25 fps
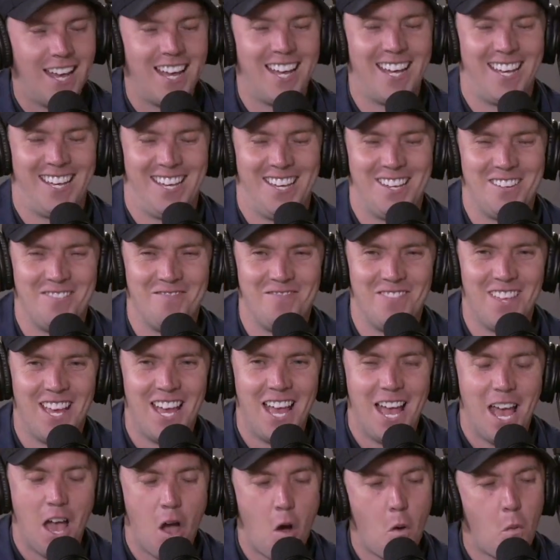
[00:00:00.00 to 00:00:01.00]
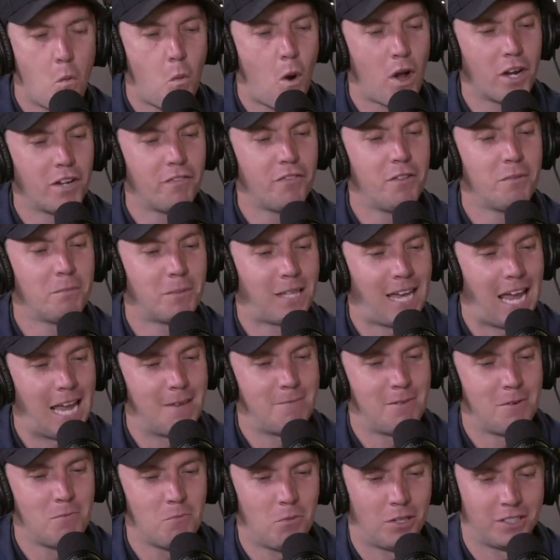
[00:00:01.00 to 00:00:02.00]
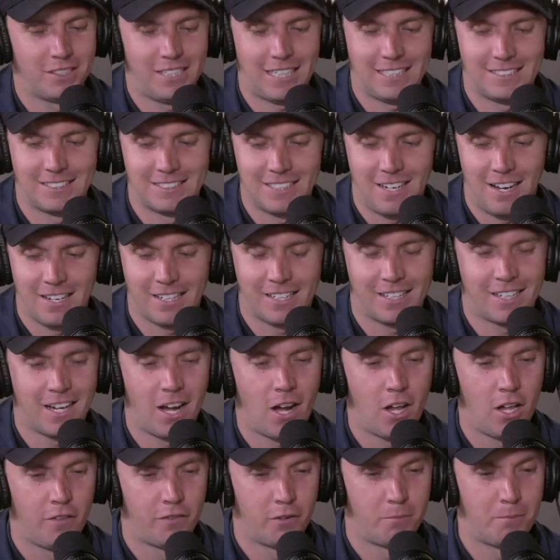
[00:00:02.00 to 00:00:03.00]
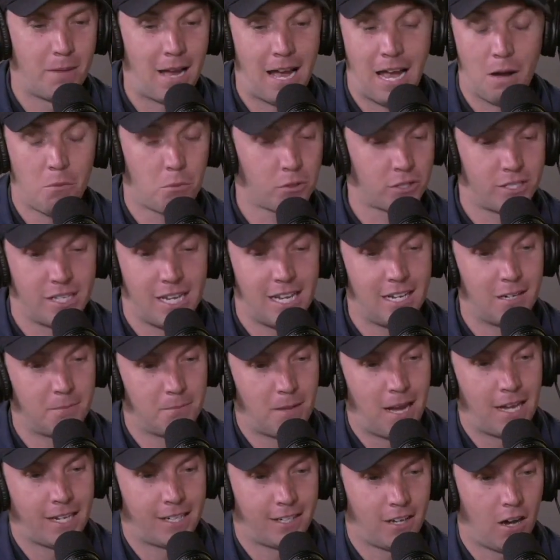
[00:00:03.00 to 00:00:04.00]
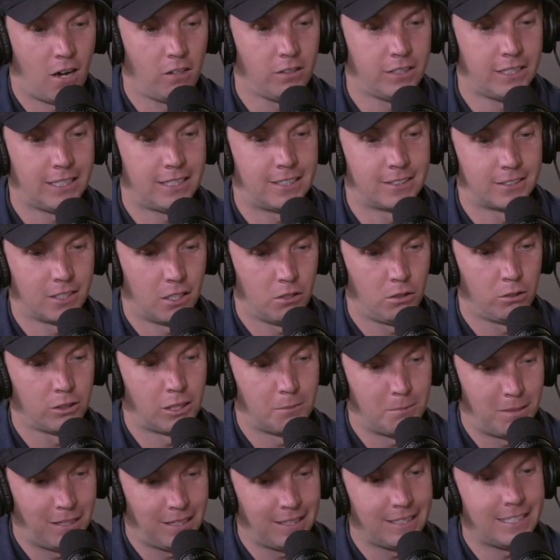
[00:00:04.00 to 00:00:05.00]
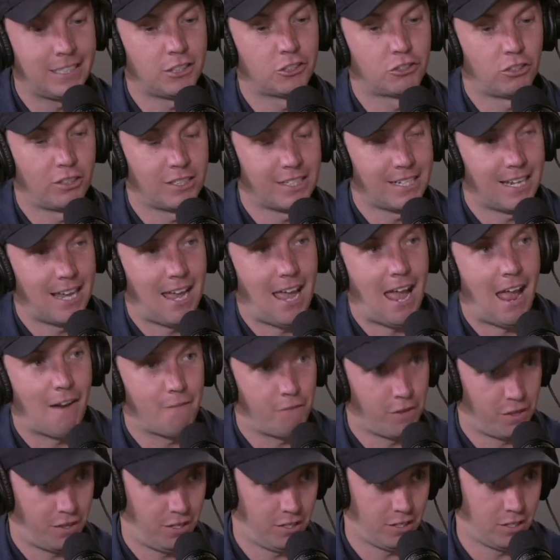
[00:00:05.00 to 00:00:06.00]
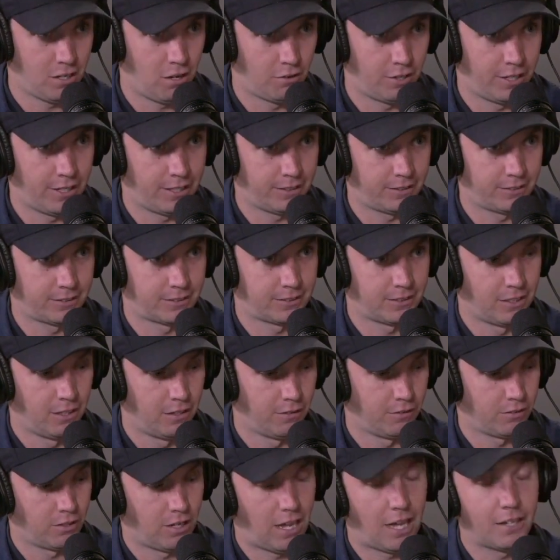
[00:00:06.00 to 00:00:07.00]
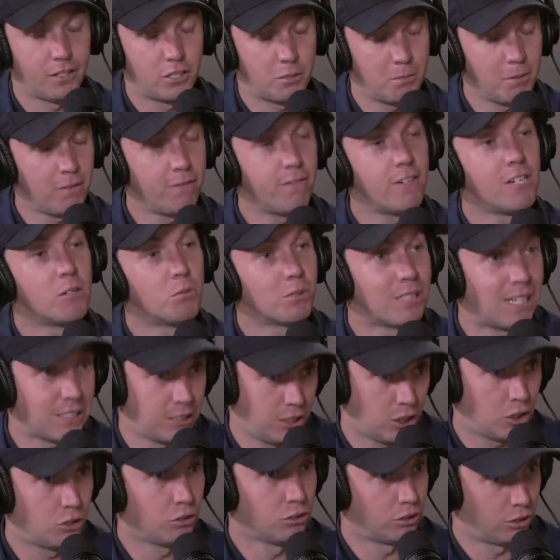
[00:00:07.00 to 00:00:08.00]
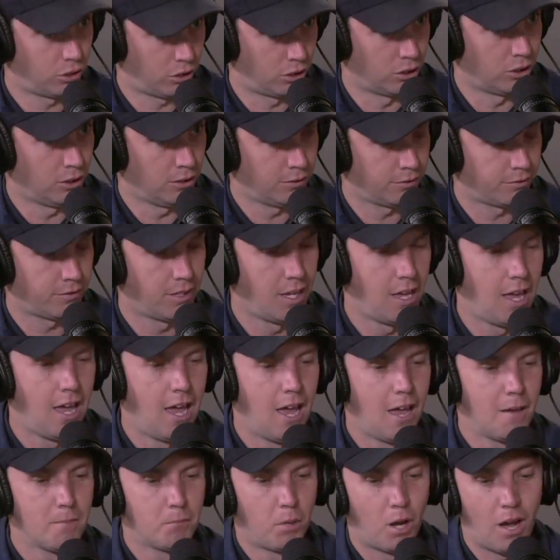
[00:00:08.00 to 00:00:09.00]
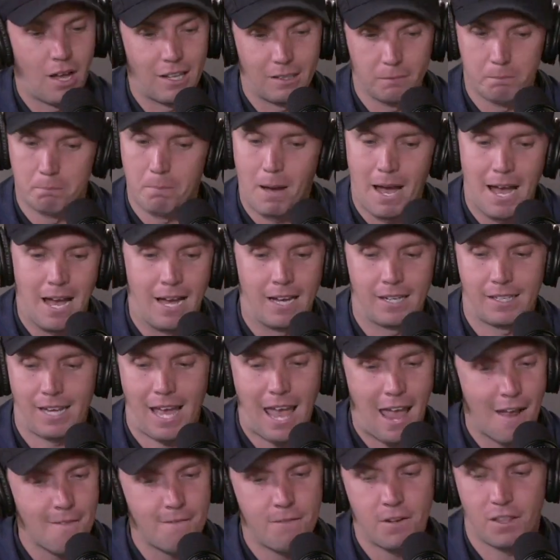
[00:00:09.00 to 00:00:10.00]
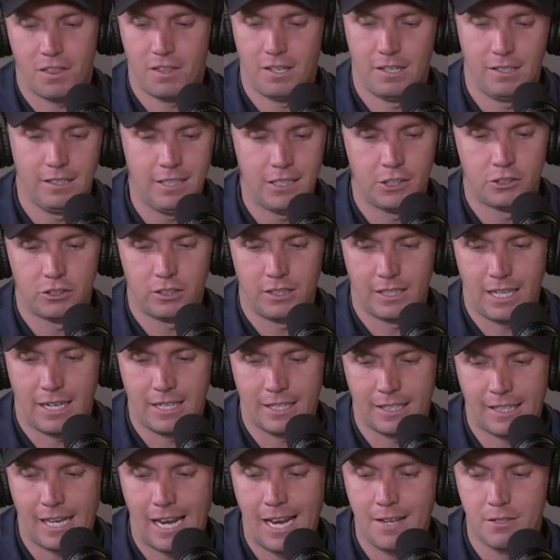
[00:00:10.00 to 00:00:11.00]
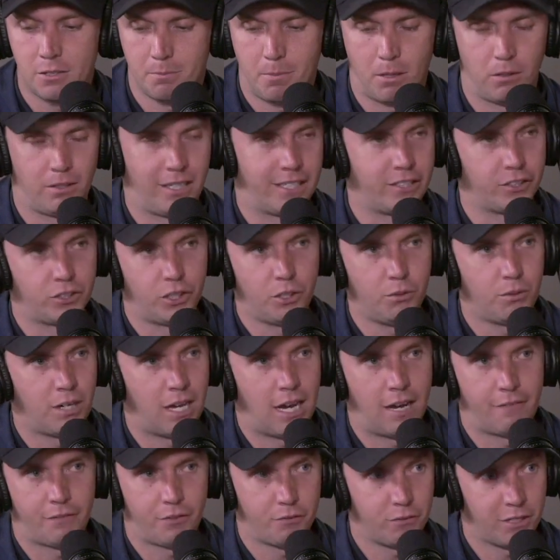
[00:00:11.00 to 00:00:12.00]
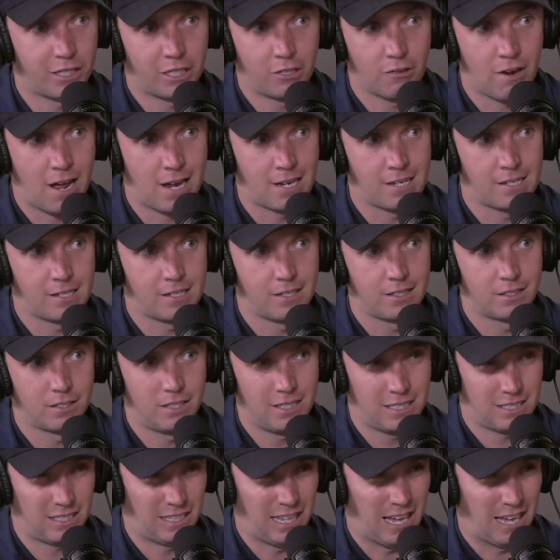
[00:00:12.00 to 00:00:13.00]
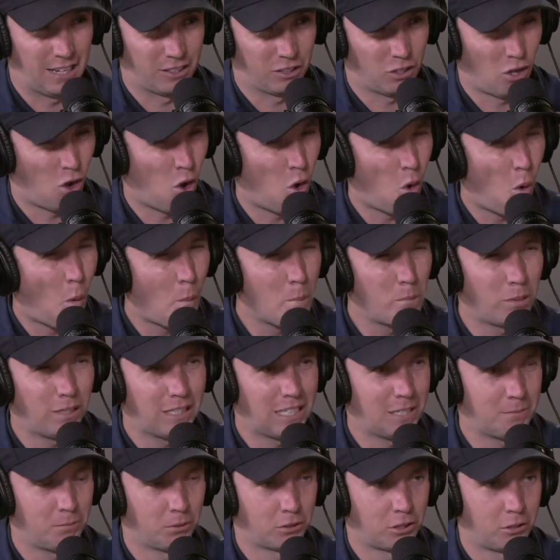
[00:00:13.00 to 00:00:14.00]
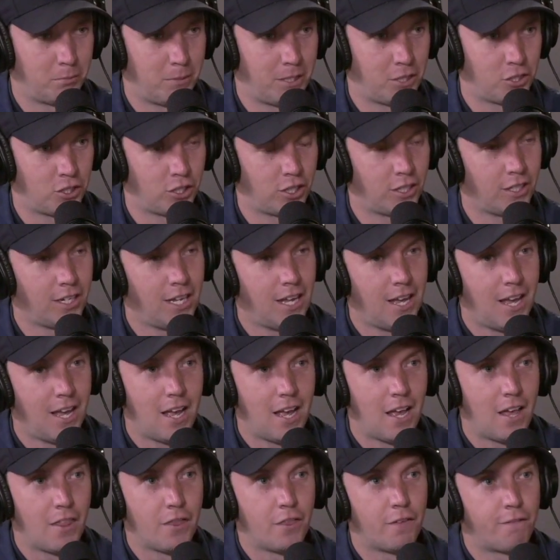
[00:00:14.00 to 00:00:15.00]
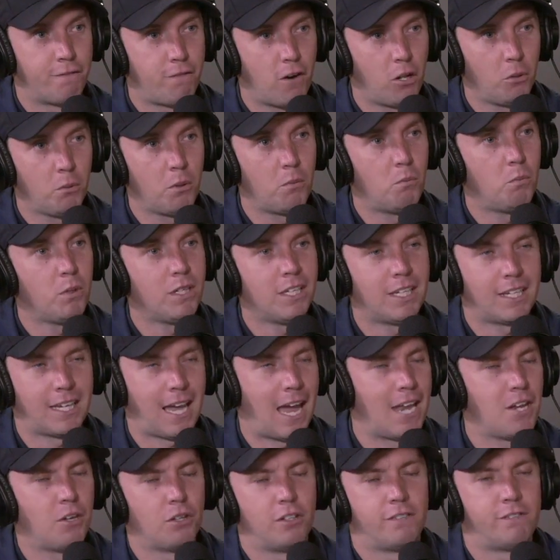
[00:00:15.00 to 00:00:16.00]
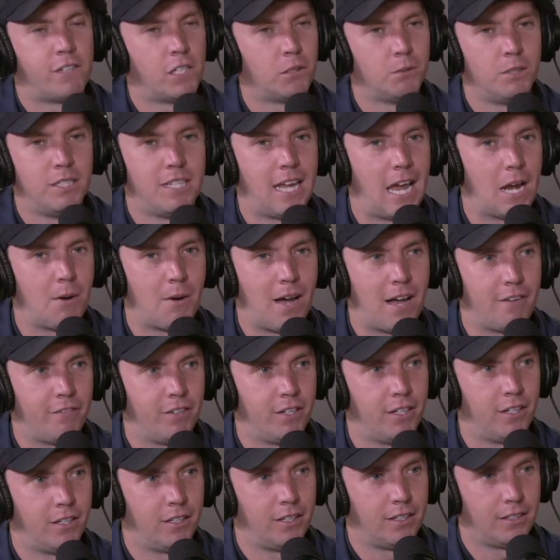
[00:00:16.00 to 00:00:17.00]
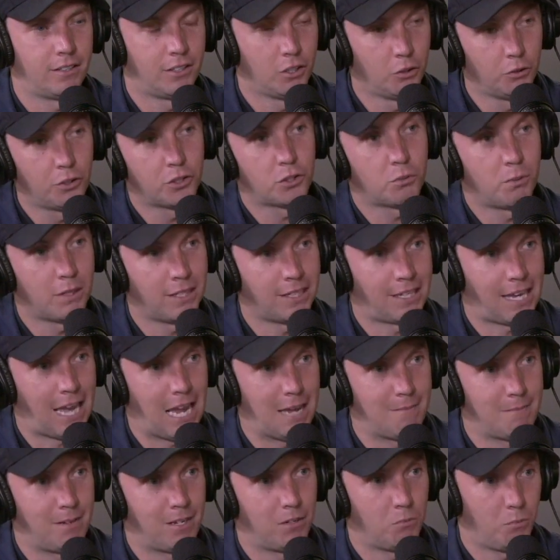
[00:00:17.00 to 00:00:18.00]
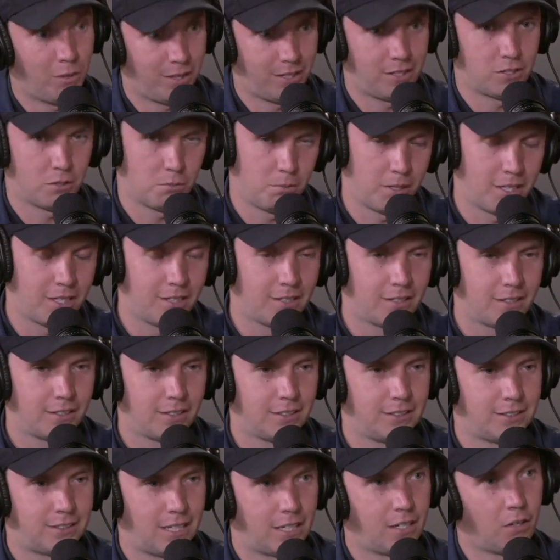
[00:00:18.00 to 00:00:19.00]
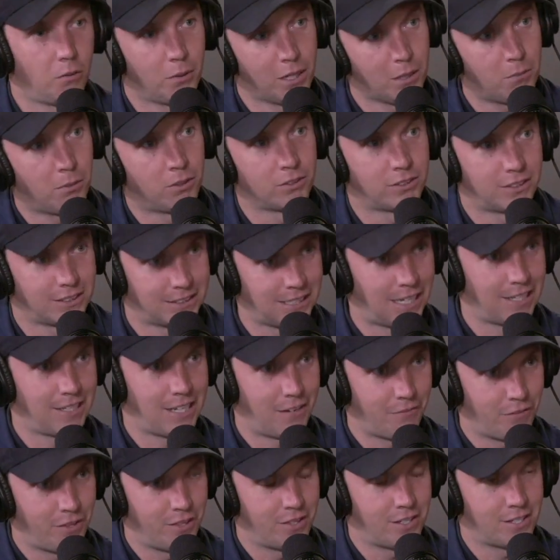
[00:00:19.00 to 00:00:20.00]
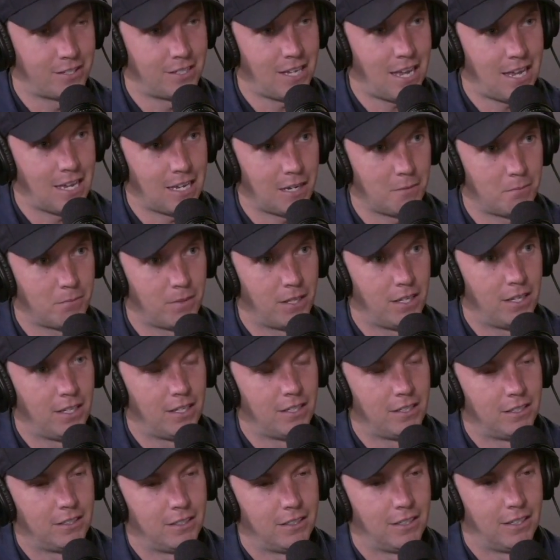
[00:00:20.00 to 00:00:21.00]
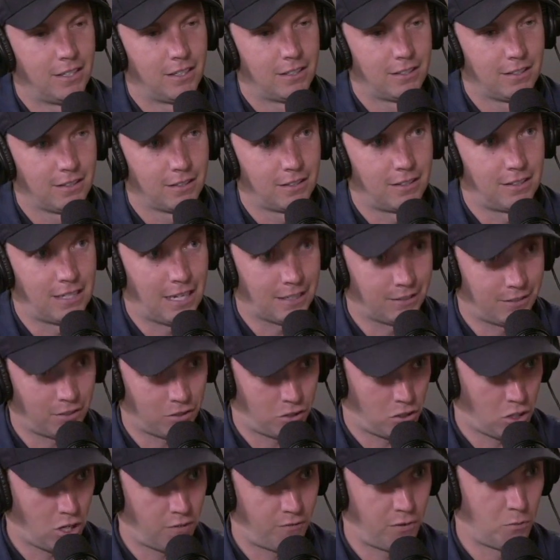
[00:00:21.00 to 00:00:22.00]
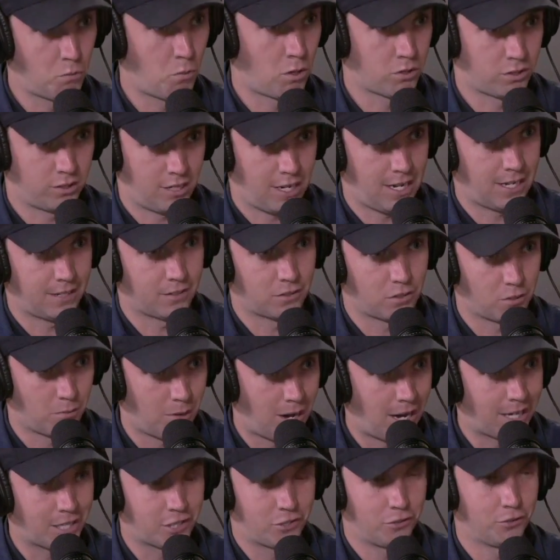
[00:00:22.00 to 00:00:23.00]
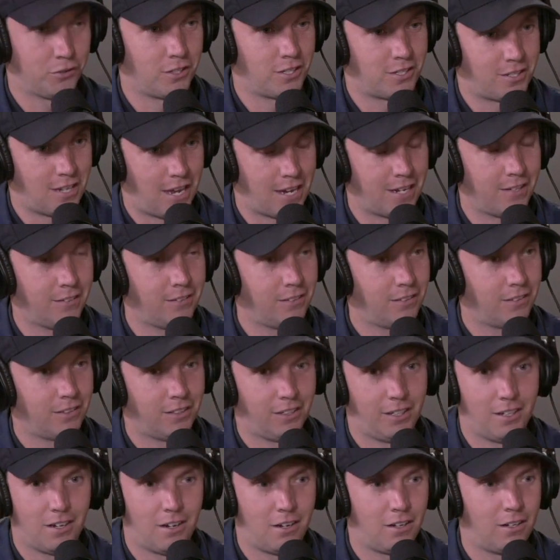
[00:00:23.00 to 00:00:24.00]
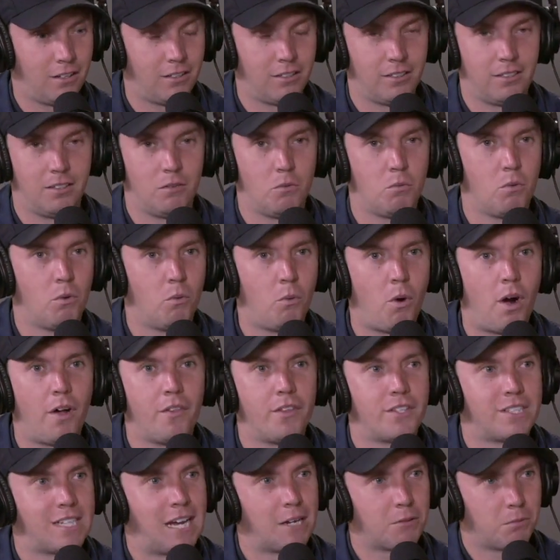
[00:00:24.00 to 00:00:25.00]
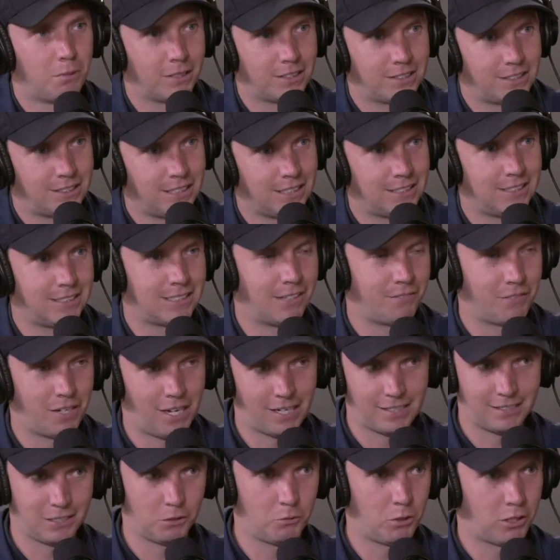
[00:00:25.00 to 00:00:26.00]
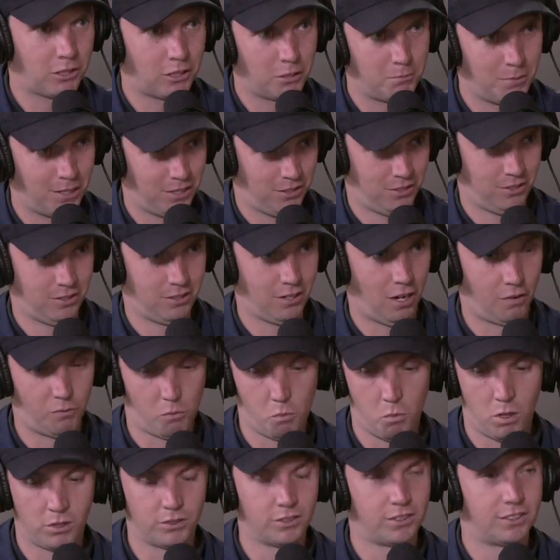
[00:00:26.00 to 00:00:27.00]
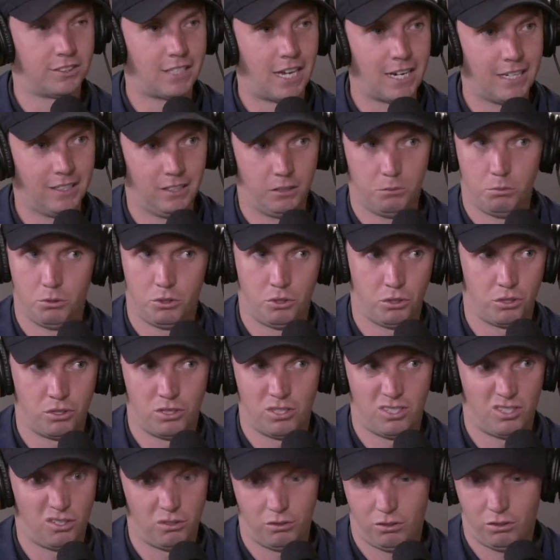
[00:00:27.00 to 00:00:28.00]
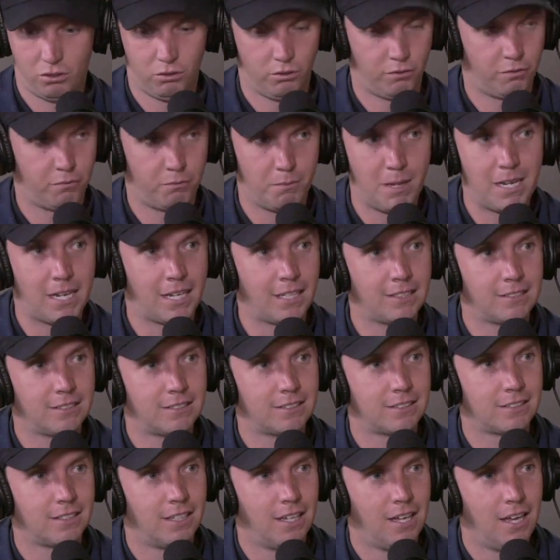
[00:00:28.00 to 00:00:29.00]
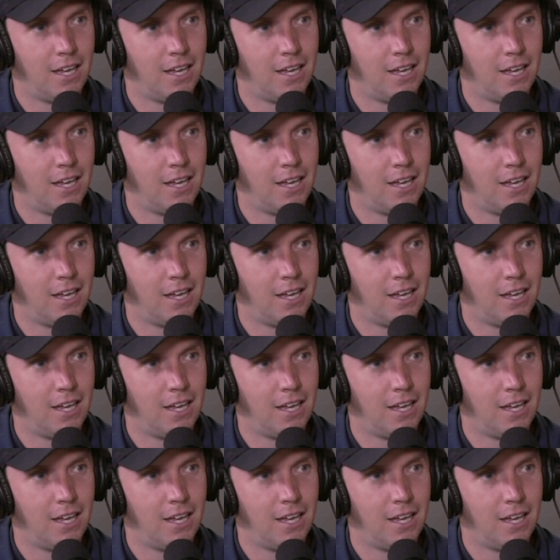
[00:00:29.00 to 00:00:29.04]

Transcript: And one of them came in one day to start golf, and I wasn't in, and my colleague sold him literally everything Yonex. And to be fair, it was actually good stuff, but bag, everything, literally, and it came to about like 2.5, 3 grand. So this lad got unbelievable commission. The following weekend or the following day or whatever, the other twin came in with his twin and said, he wants exactly everything the same. The lad that served him wasn't in, so I took the sale and got what at the time was like 60, 70, 80 quid commission off one sale that was just took minutes.